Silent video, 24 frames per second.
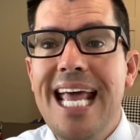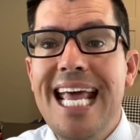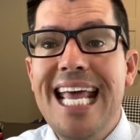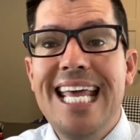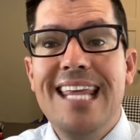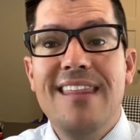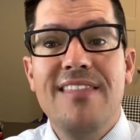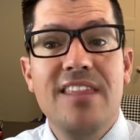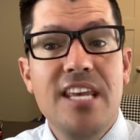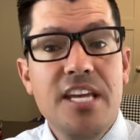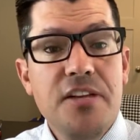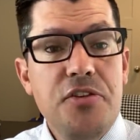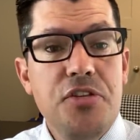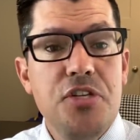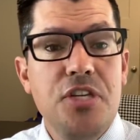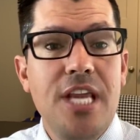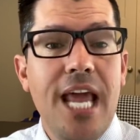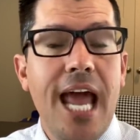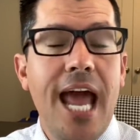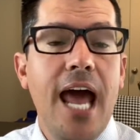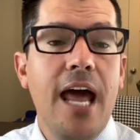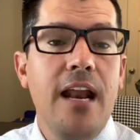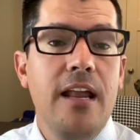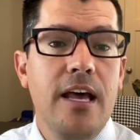This
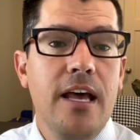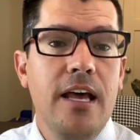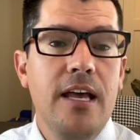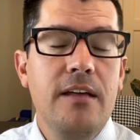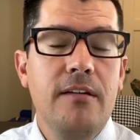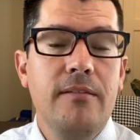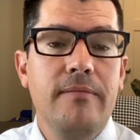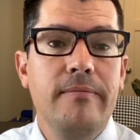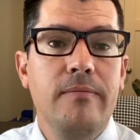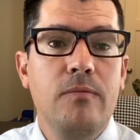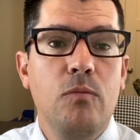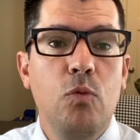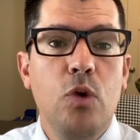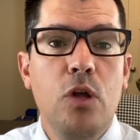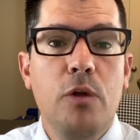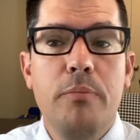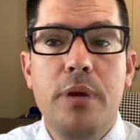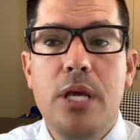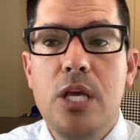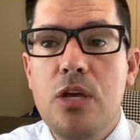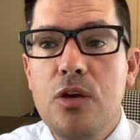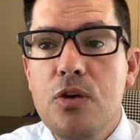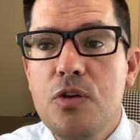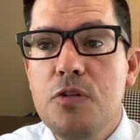data will be
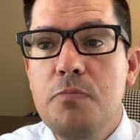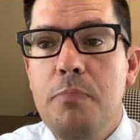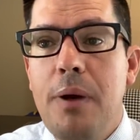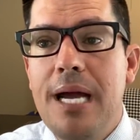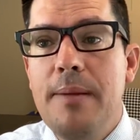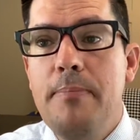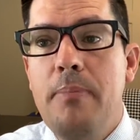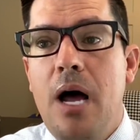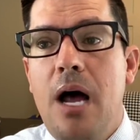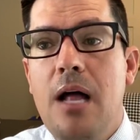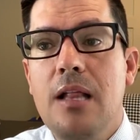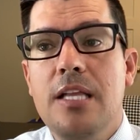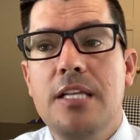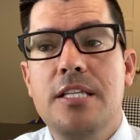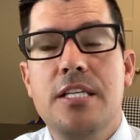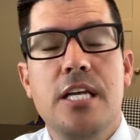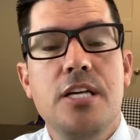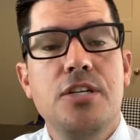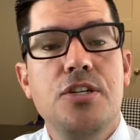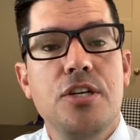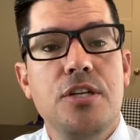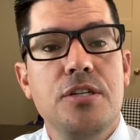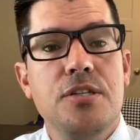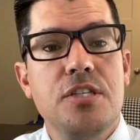used by
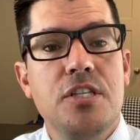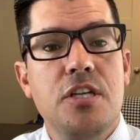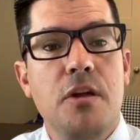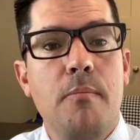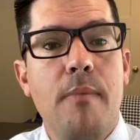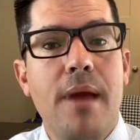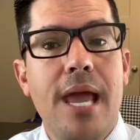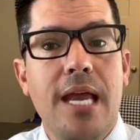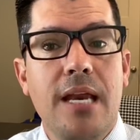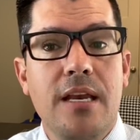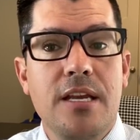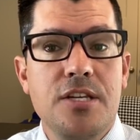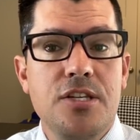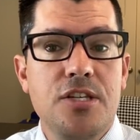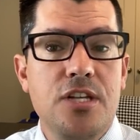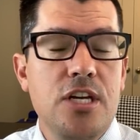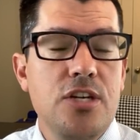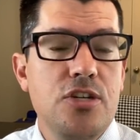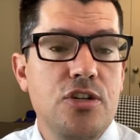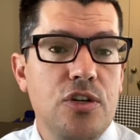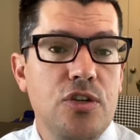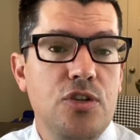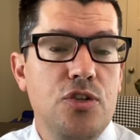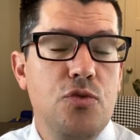politicians to make
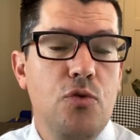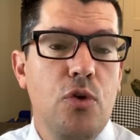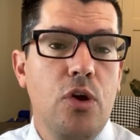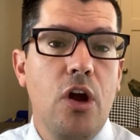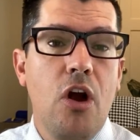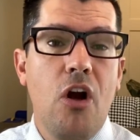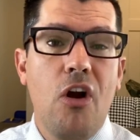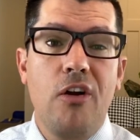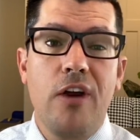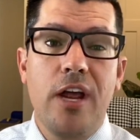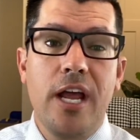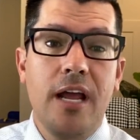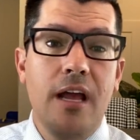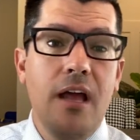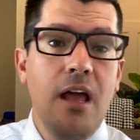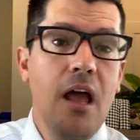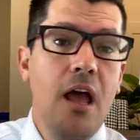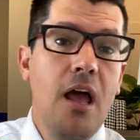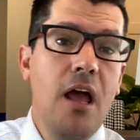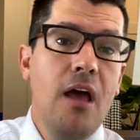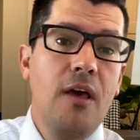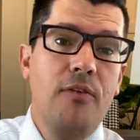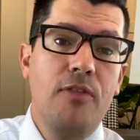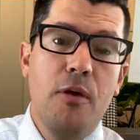decisions regarding
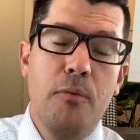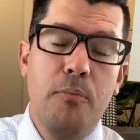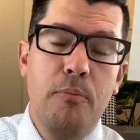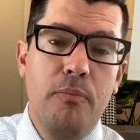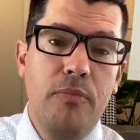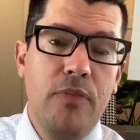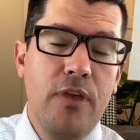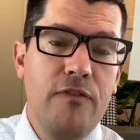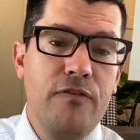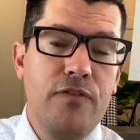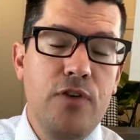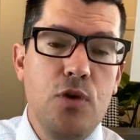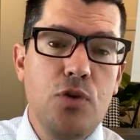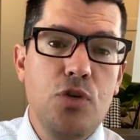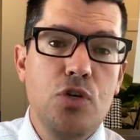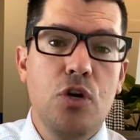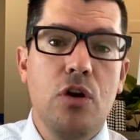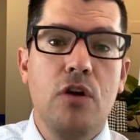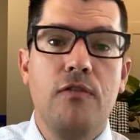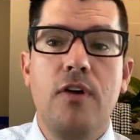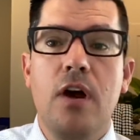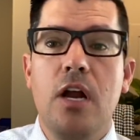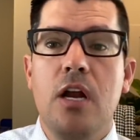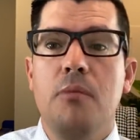the, the future
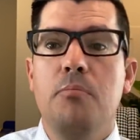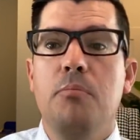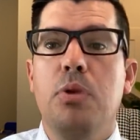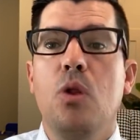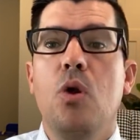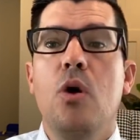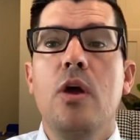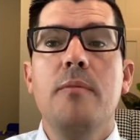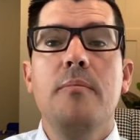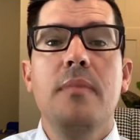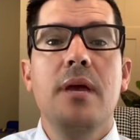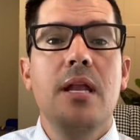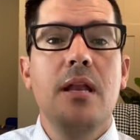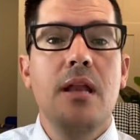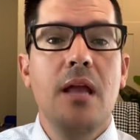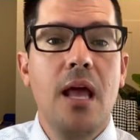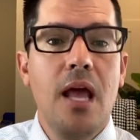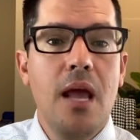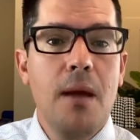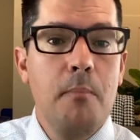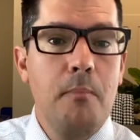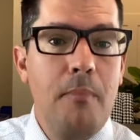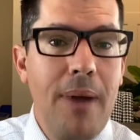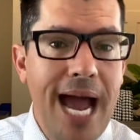of unemployment,
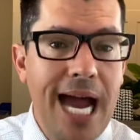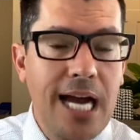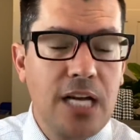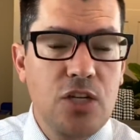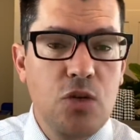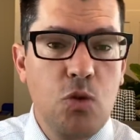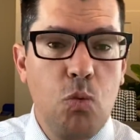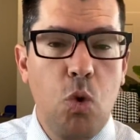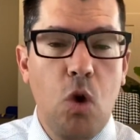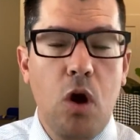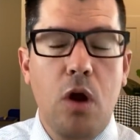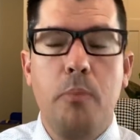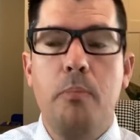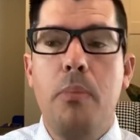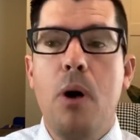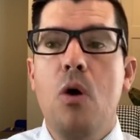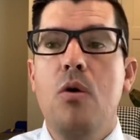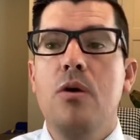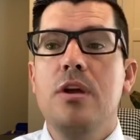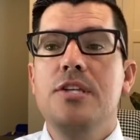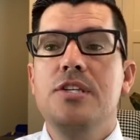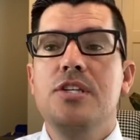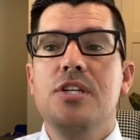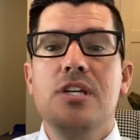back-to-work
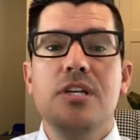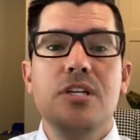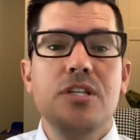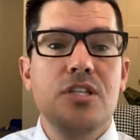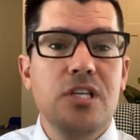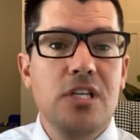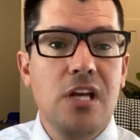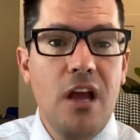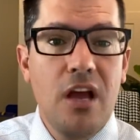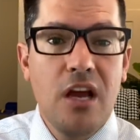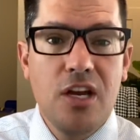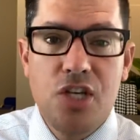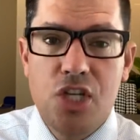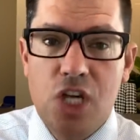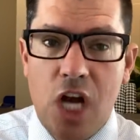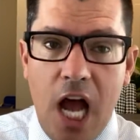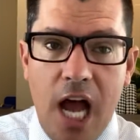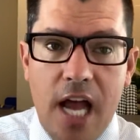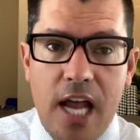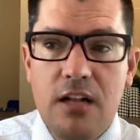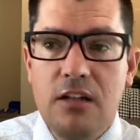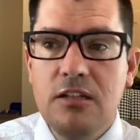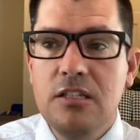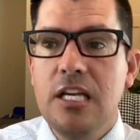bonuses,
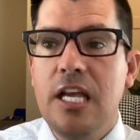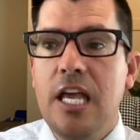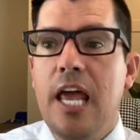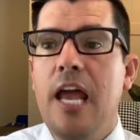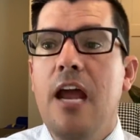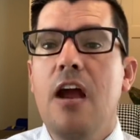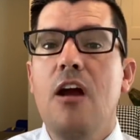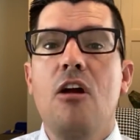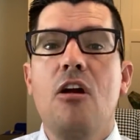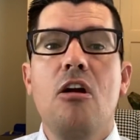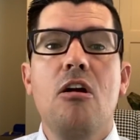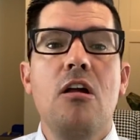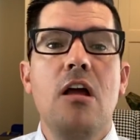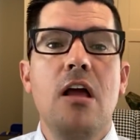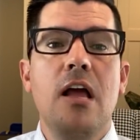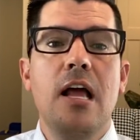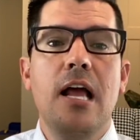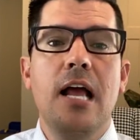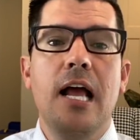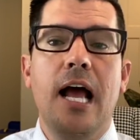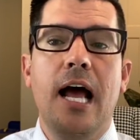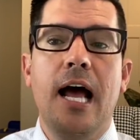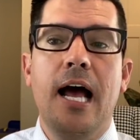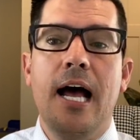child care,
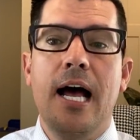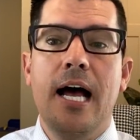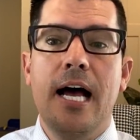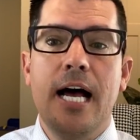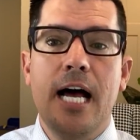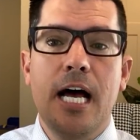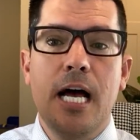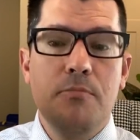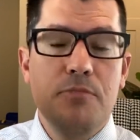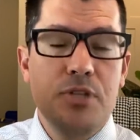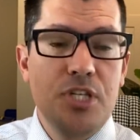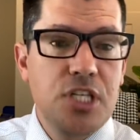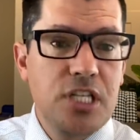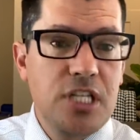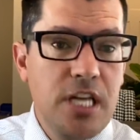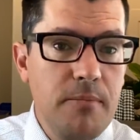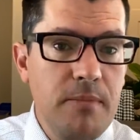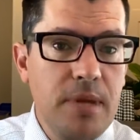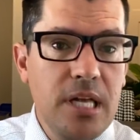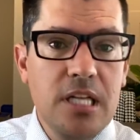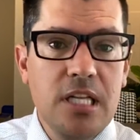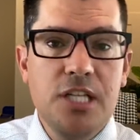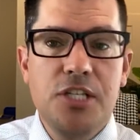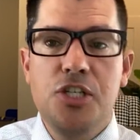um,
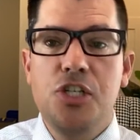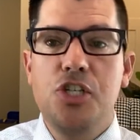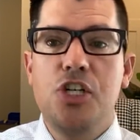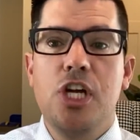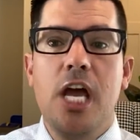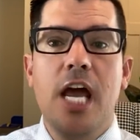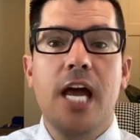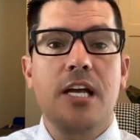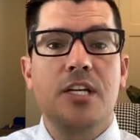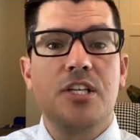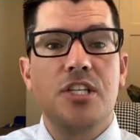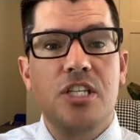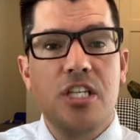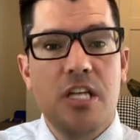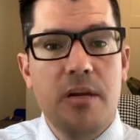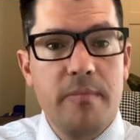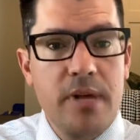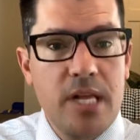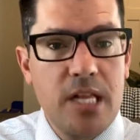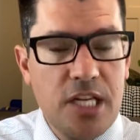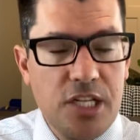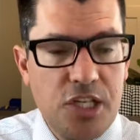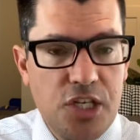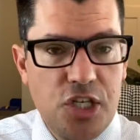stimulus checks,
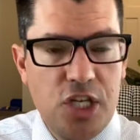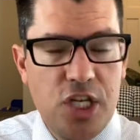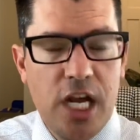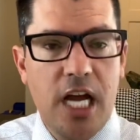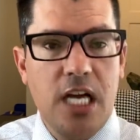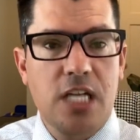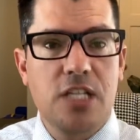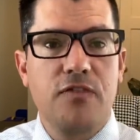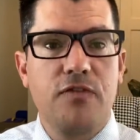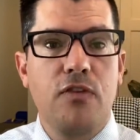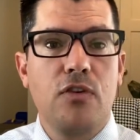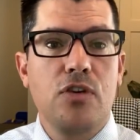stimulus checks for